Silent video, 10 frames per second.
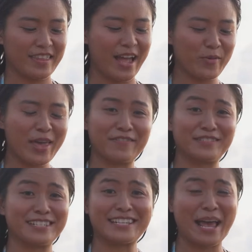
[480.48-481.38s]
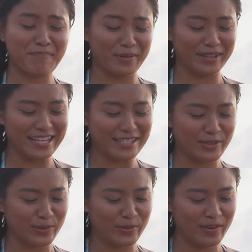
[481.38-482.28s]
Now we have to sample
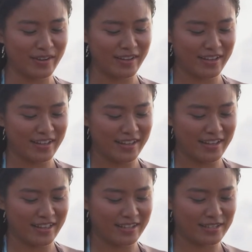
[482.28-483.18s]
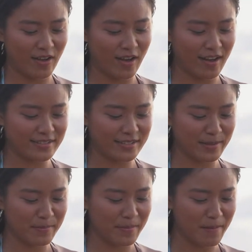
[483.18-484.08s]
into this
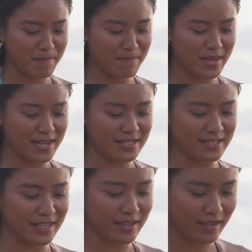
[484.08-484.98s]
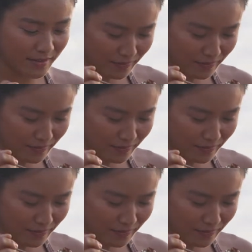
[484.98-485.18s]
awesome, amazing,